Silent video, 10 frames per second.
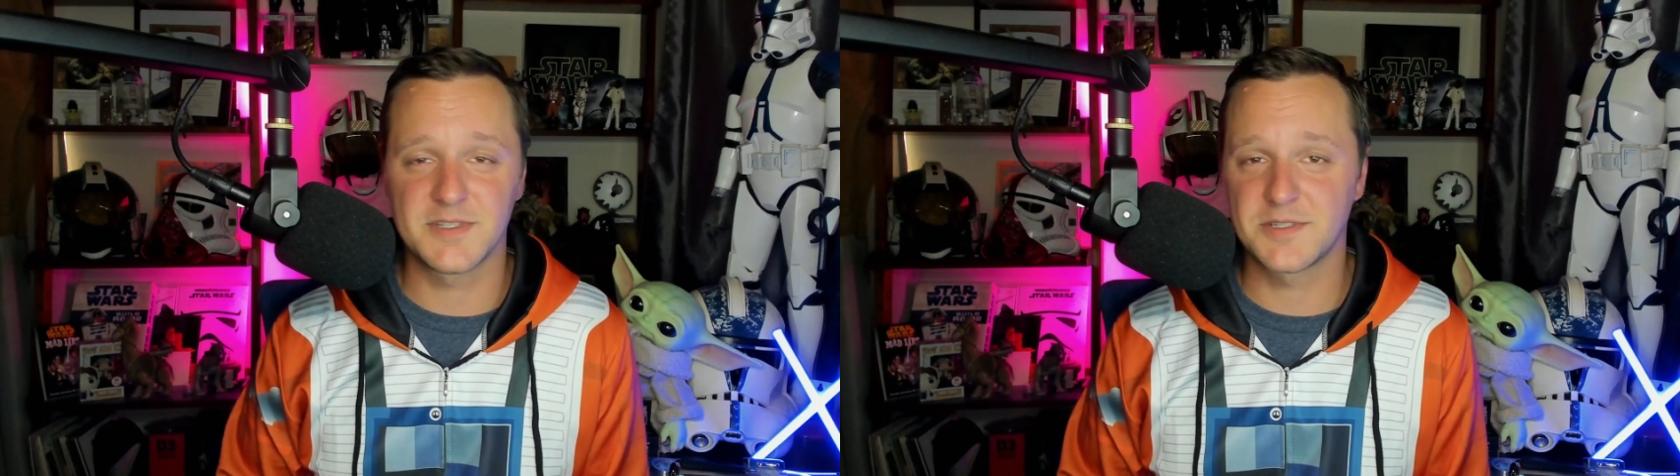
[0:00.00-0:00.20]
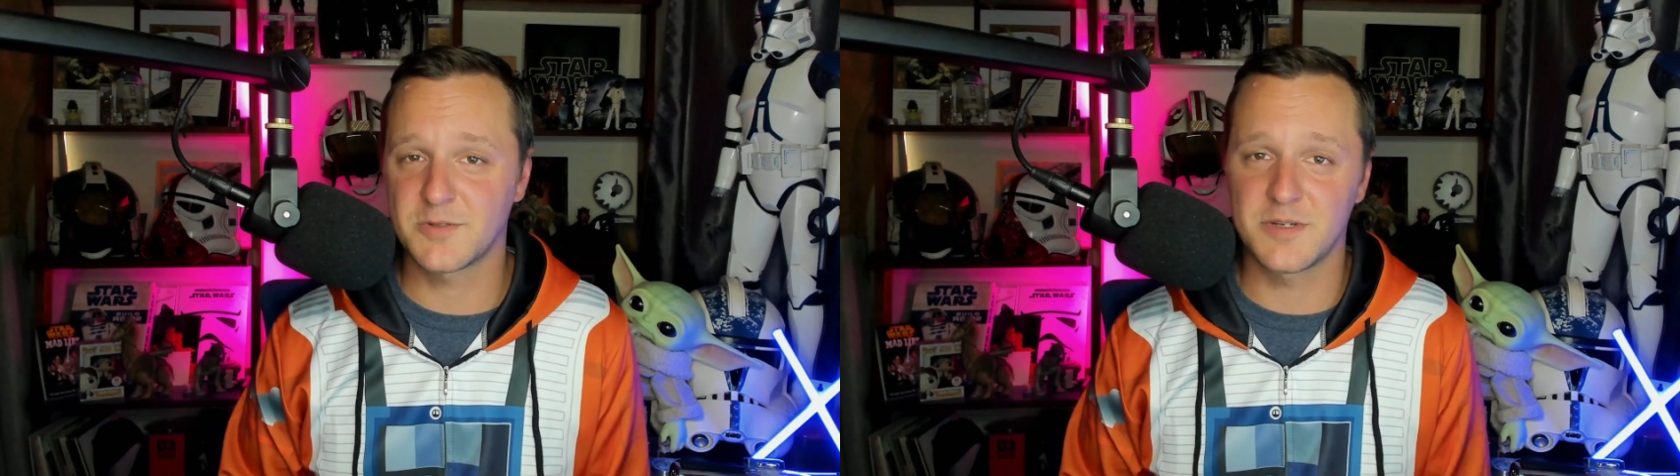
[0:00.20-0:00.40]

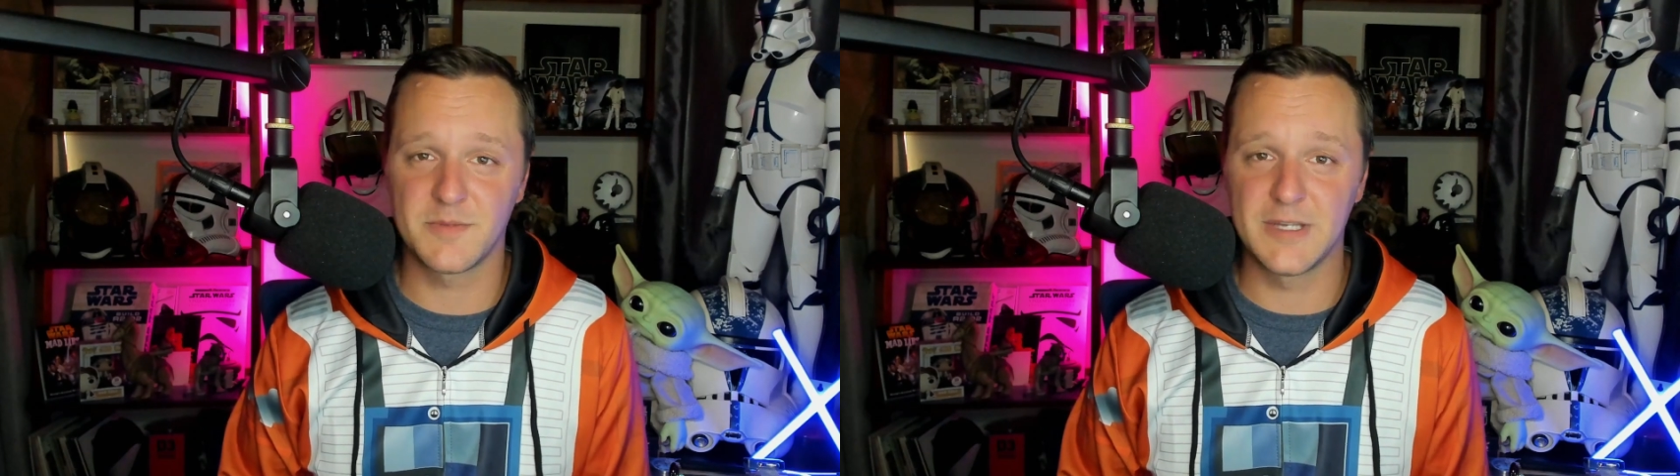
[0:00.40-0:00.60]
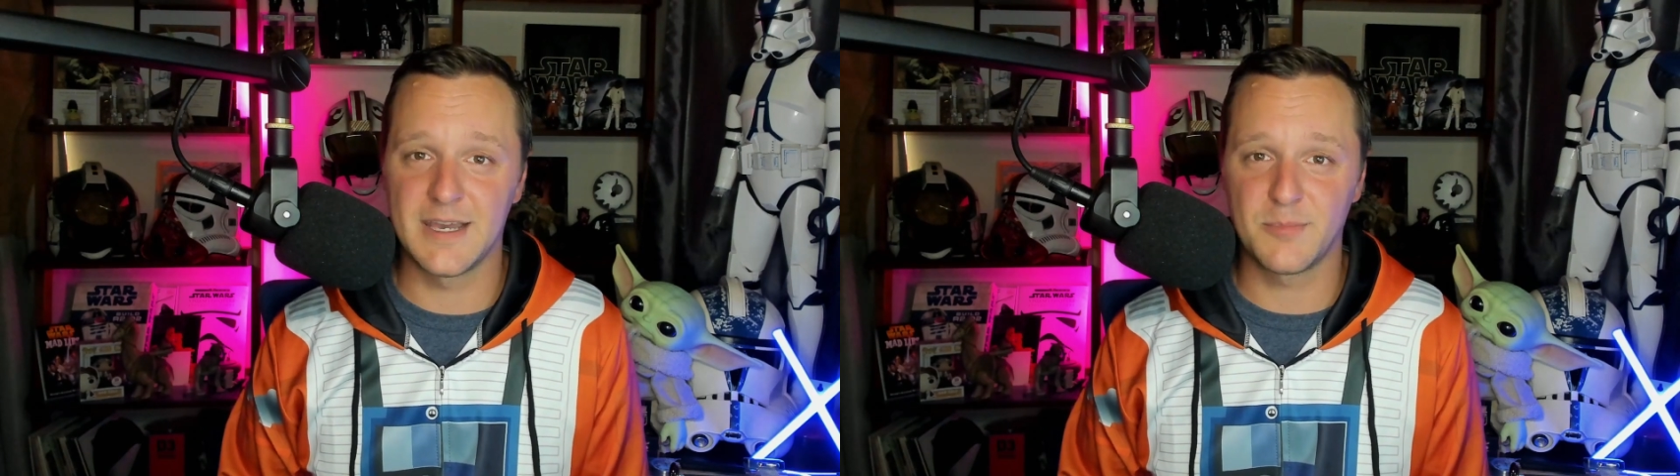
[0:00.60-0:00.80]

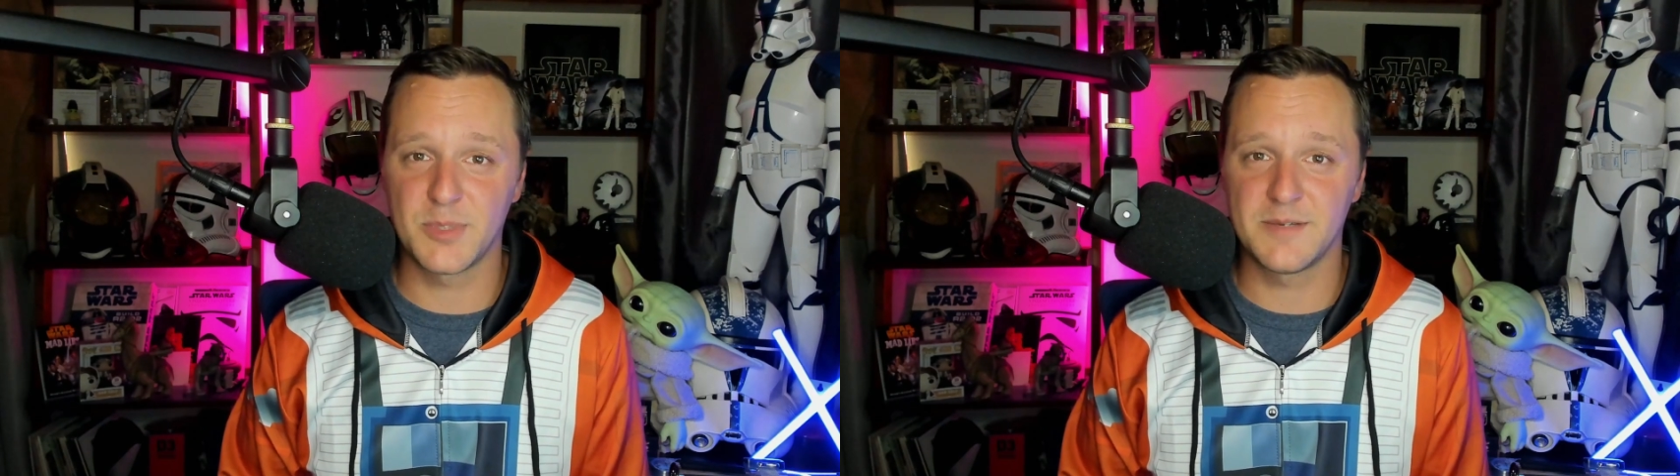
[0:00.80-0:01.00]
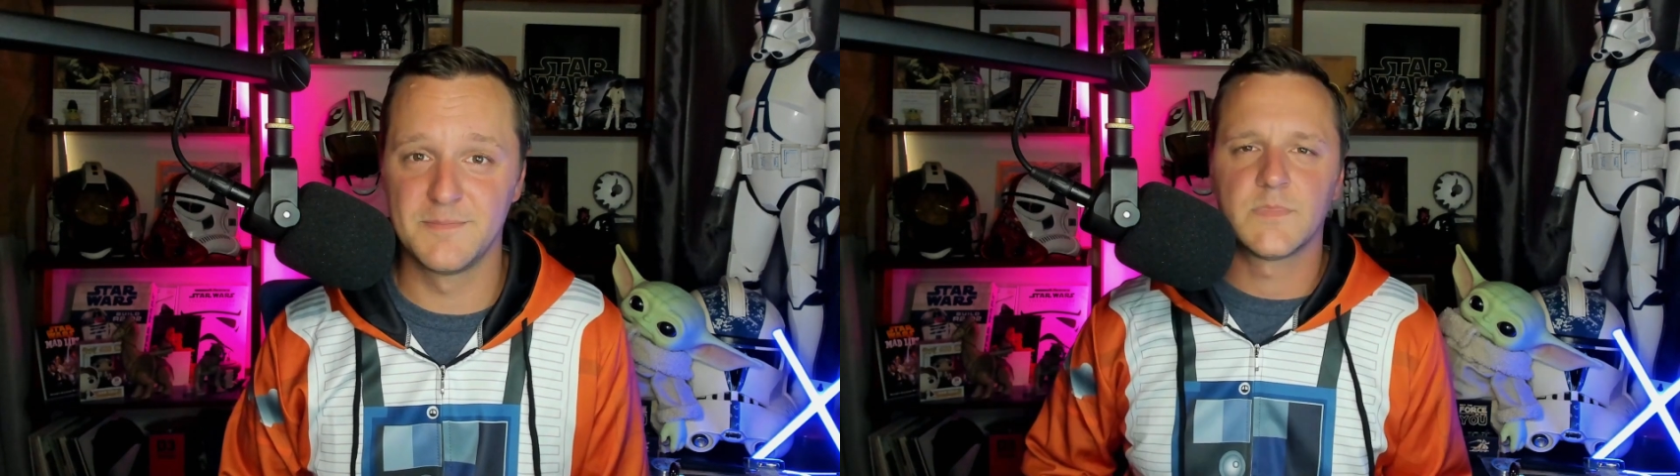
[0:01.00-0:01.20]
extremely
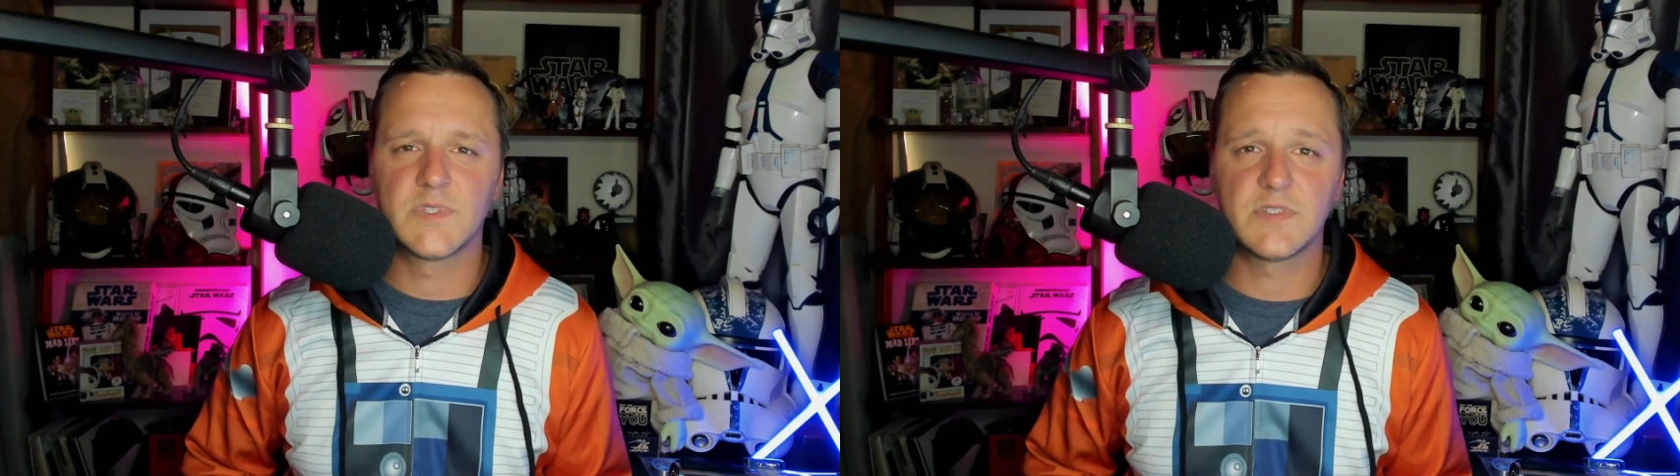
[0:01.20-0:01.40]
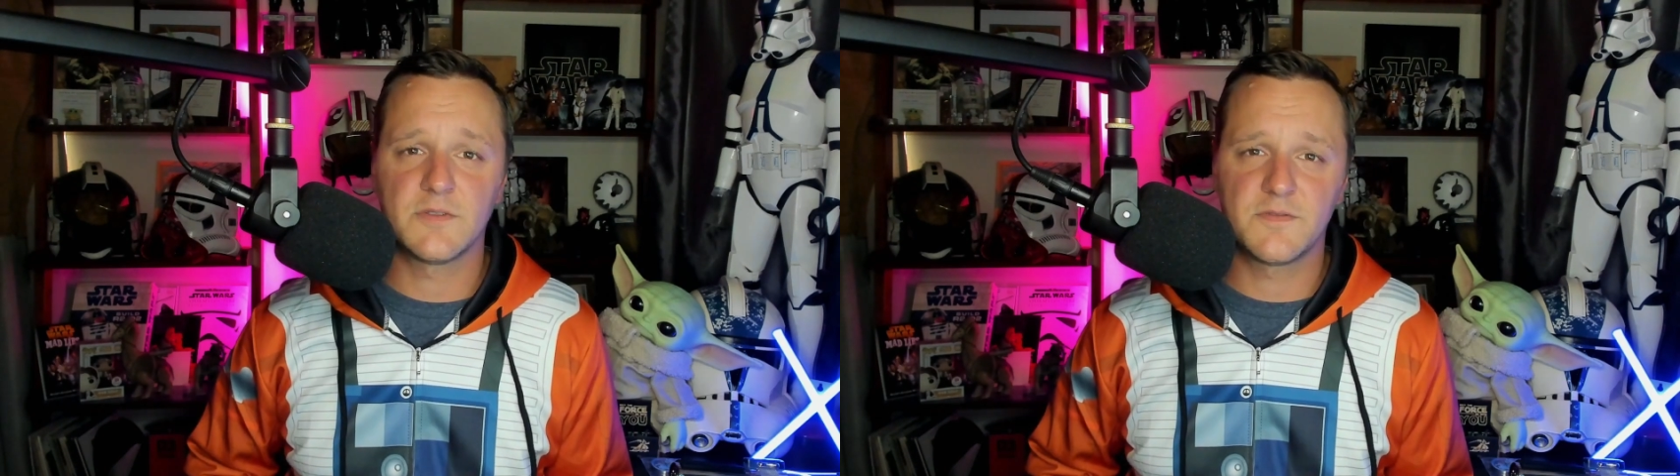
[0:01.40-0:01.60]
happy.
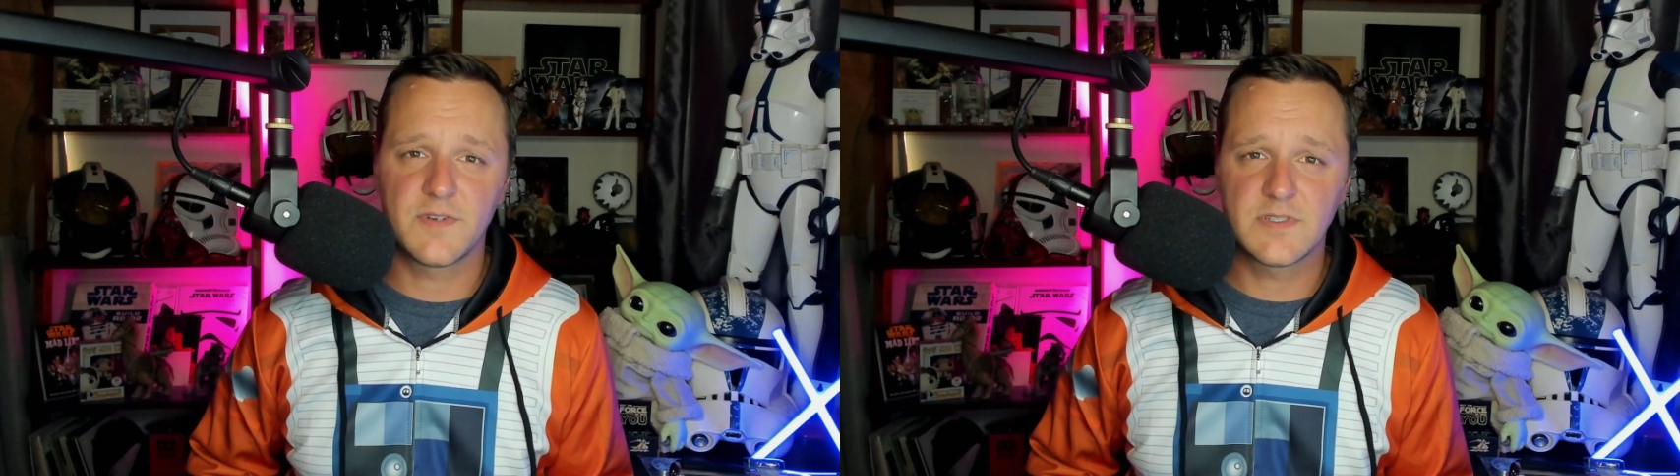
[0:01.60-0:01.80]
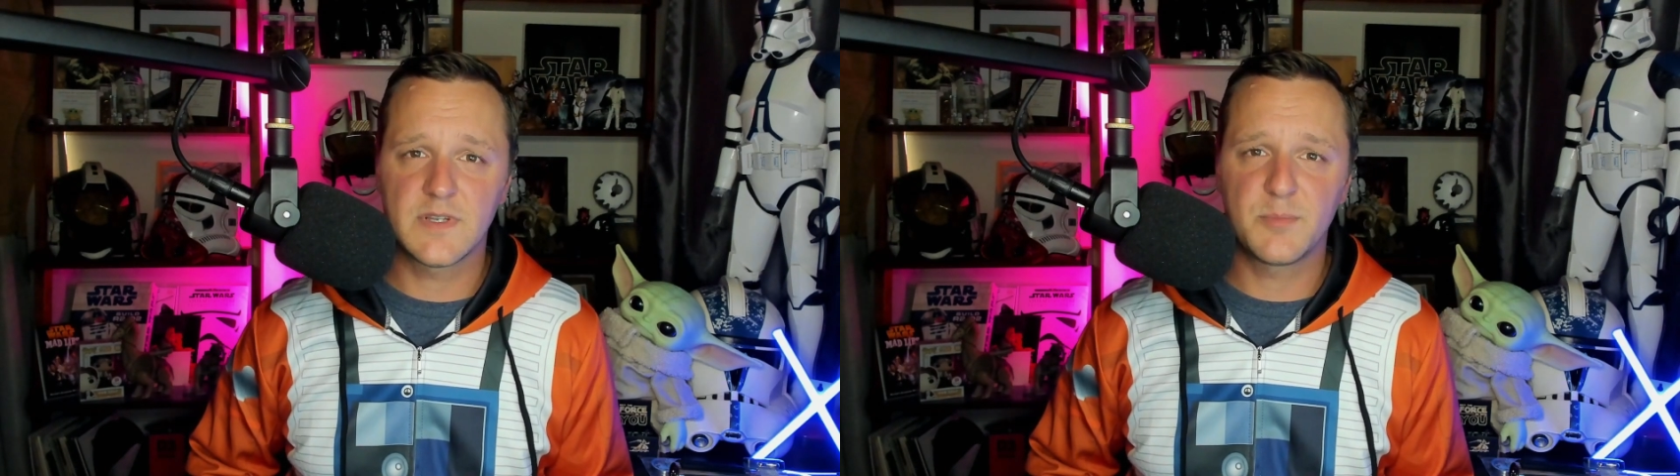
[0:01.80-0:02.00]
So
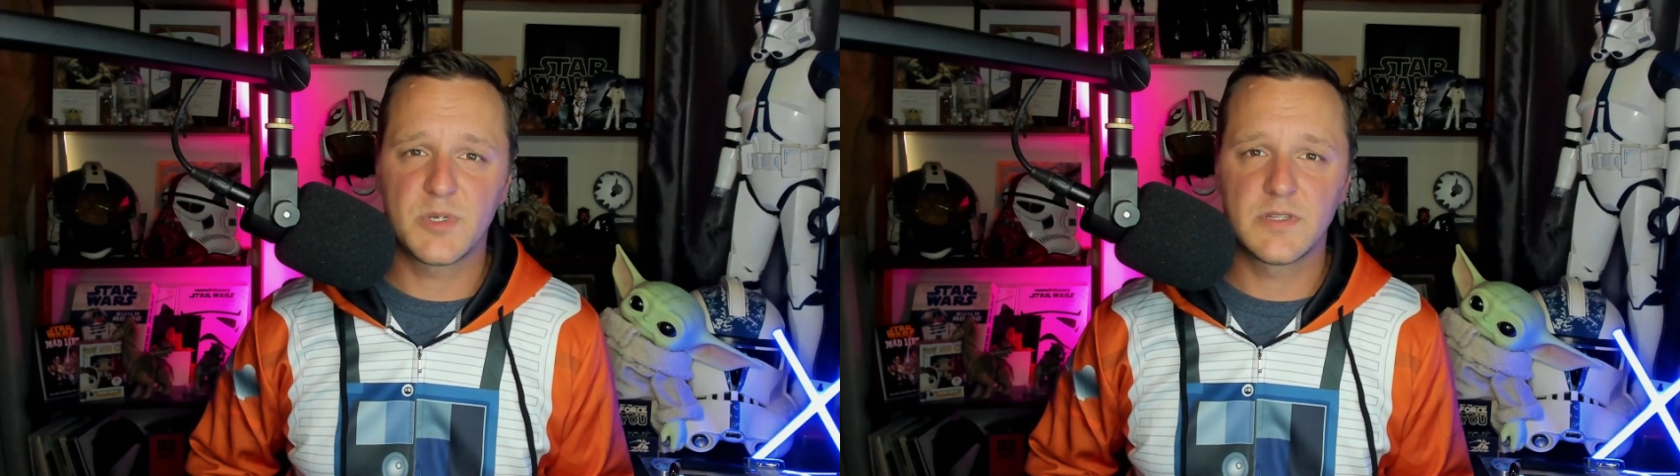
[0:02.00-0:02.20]
first up on the